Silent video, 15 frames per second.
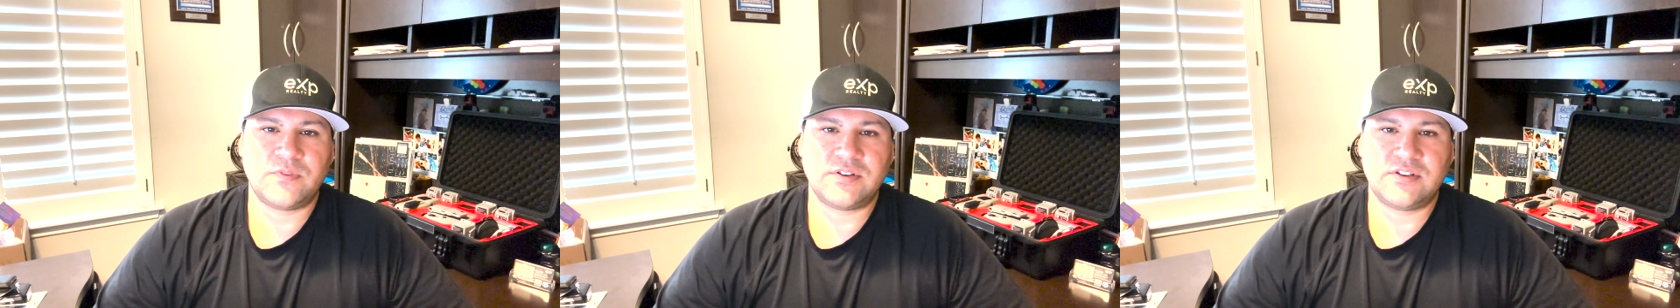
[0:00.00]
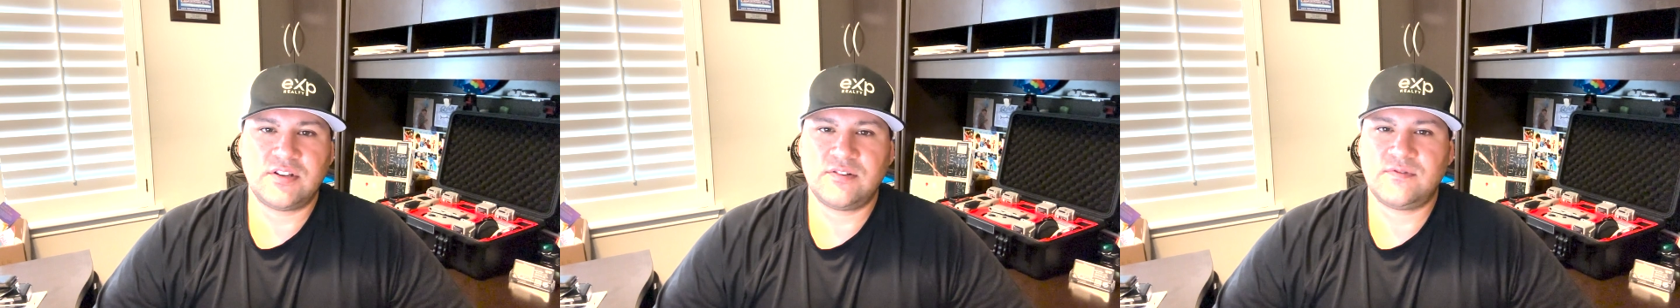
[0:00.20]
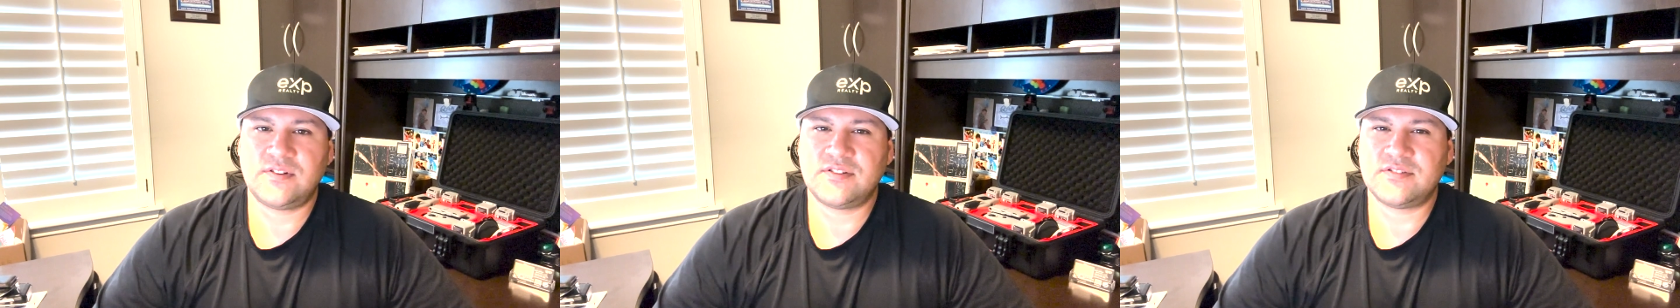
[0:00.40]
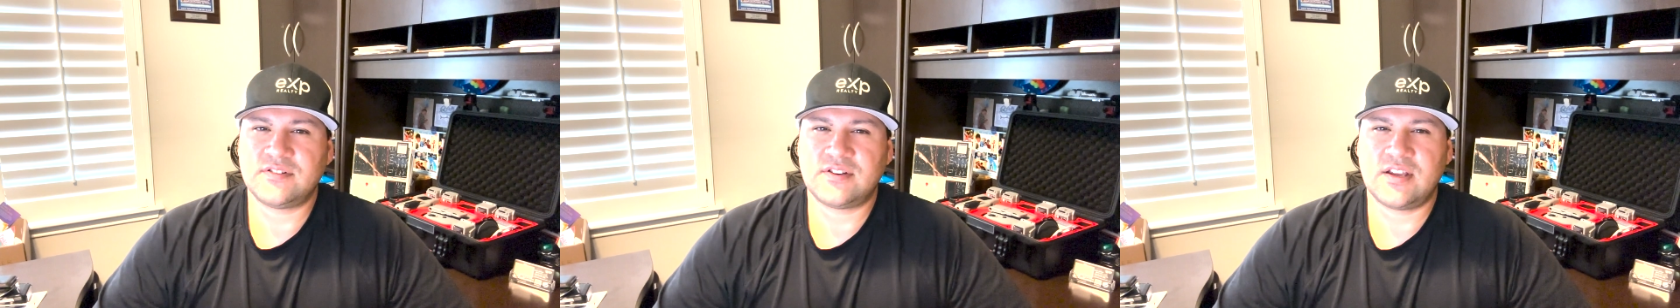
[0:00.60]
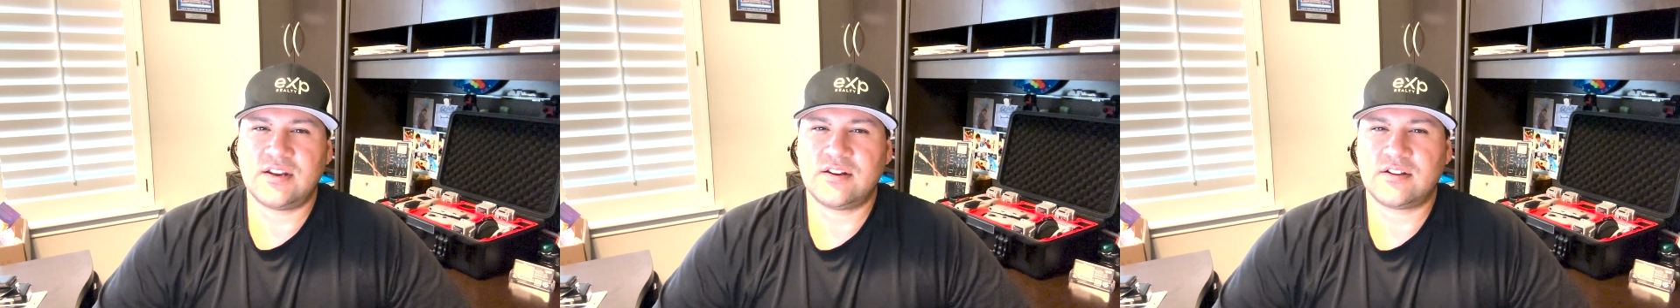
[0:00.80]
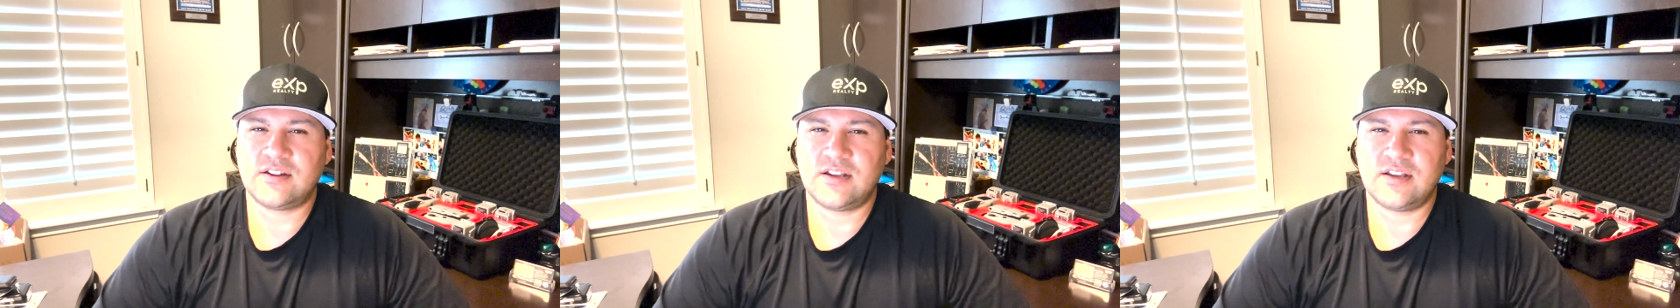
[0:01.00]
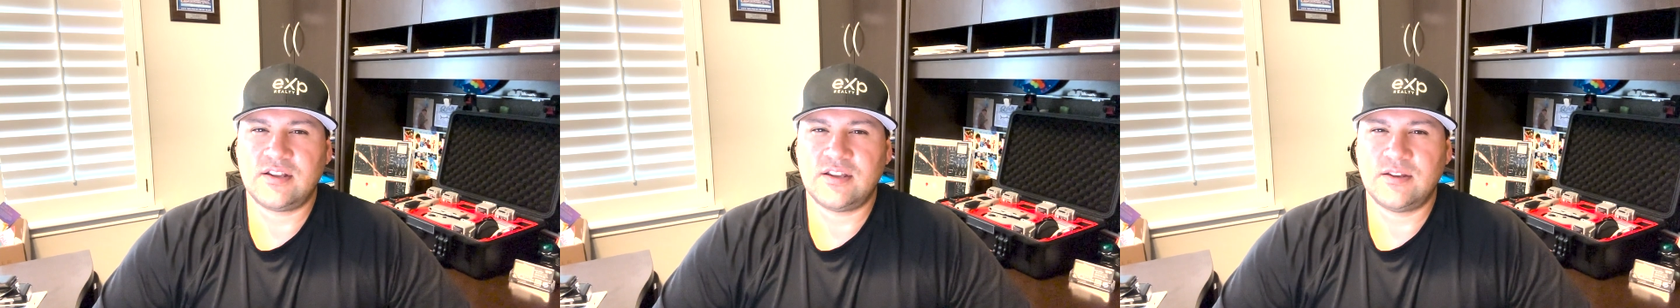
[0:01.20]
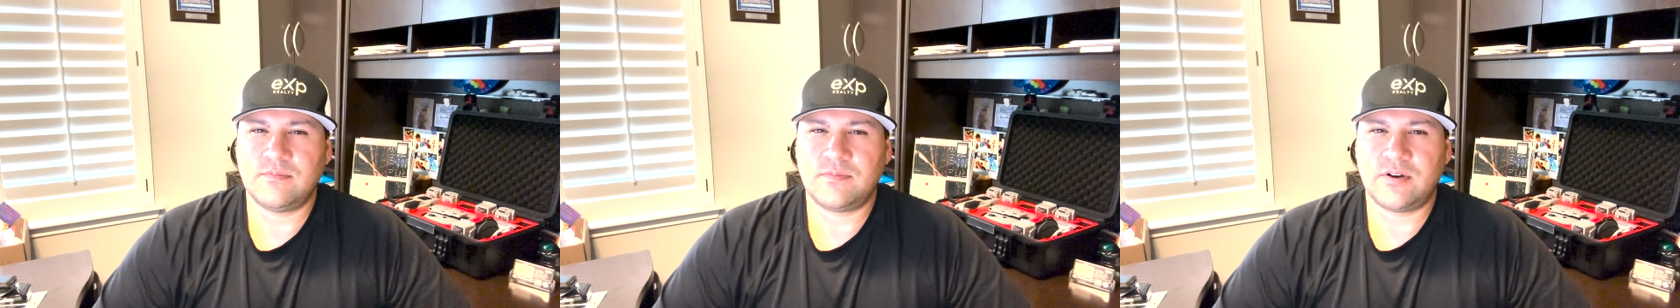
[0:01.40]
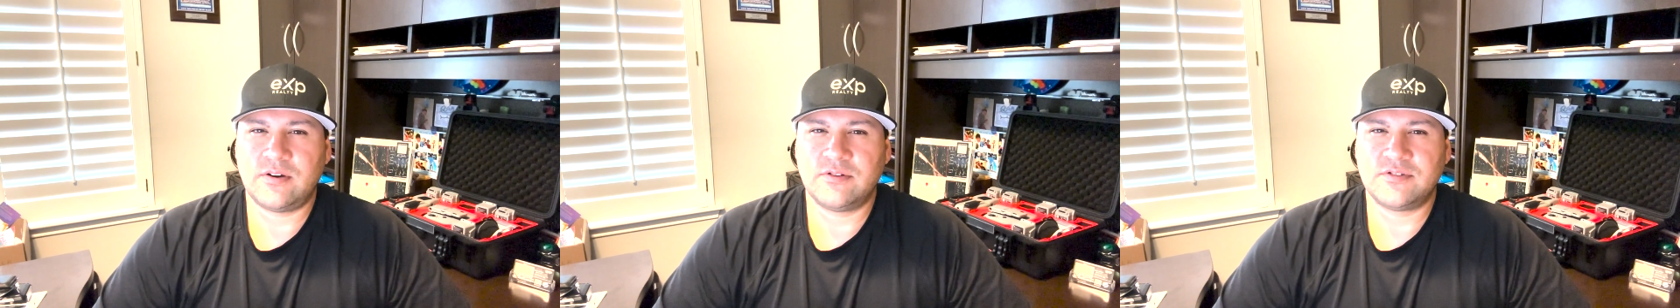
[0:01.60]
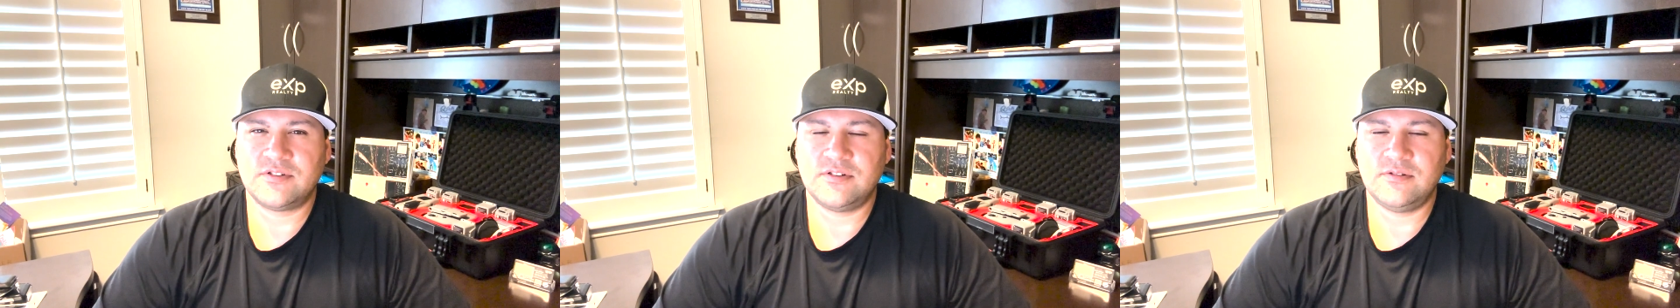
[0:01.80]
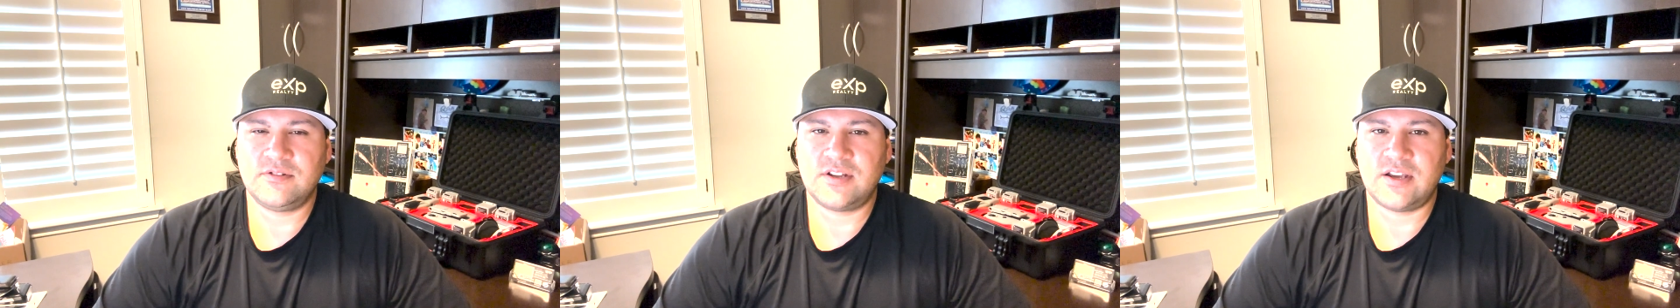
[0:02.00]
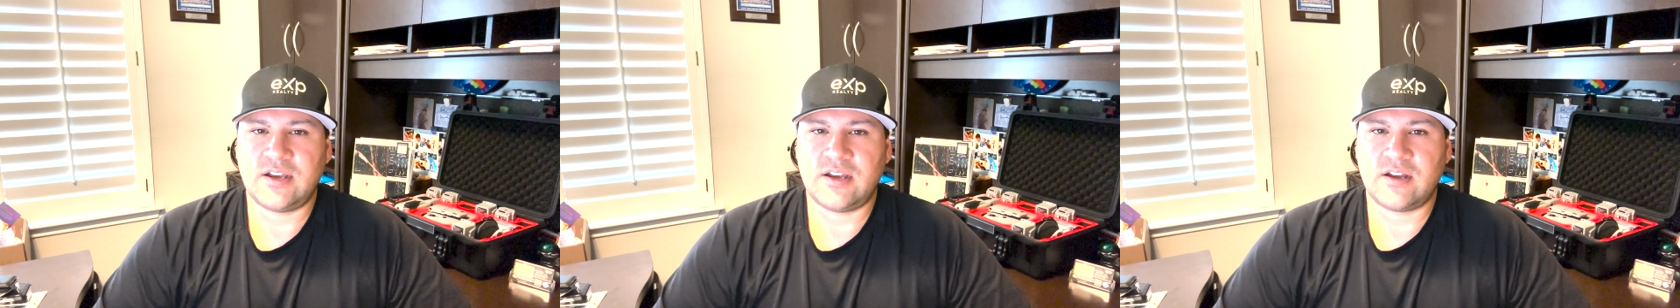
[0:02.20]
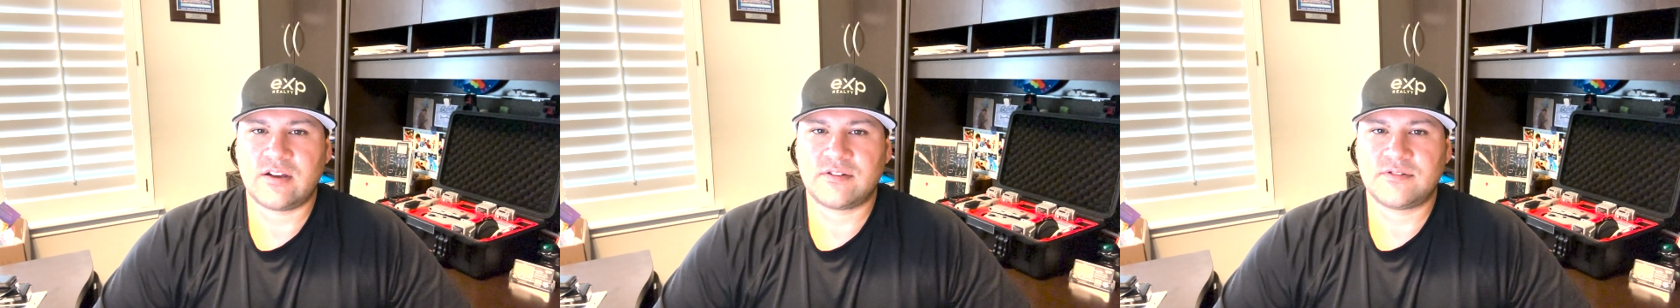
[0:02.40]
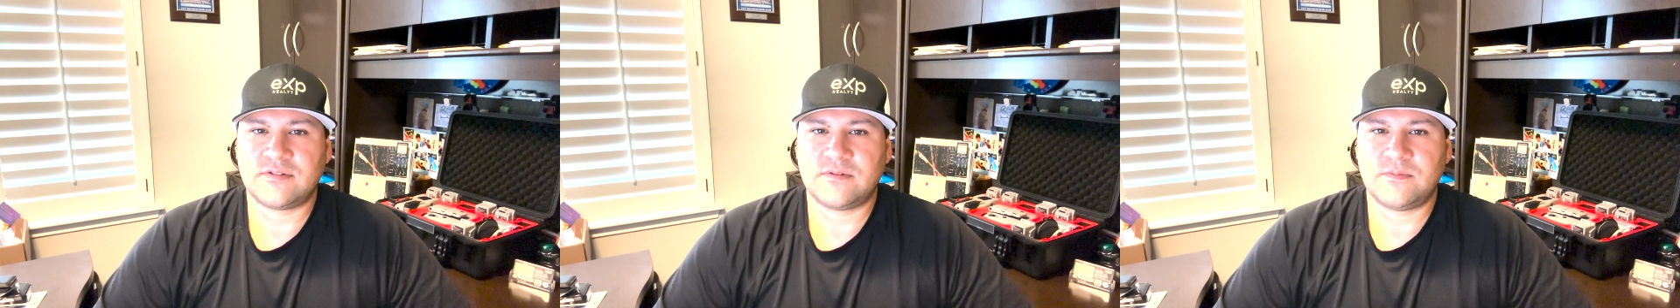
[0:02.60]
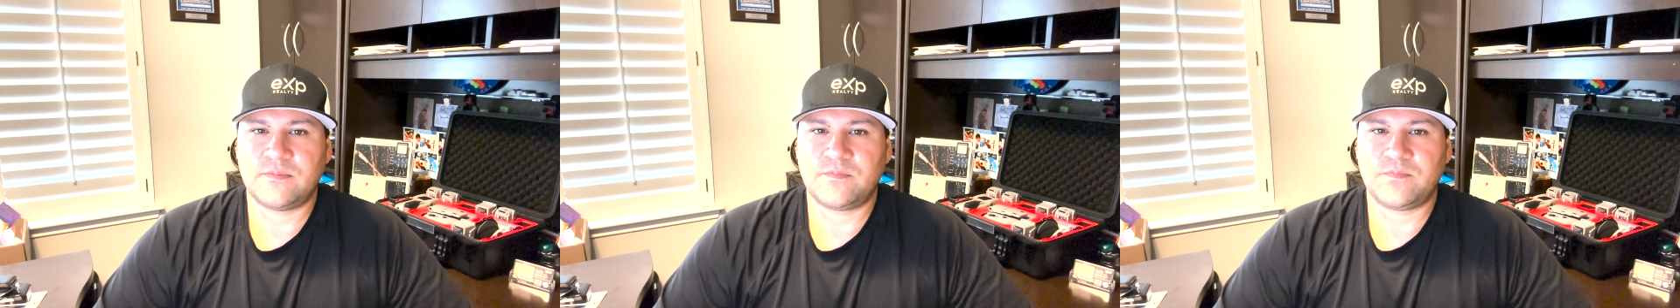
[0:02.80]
the TIF doesn't technically impose a new tax.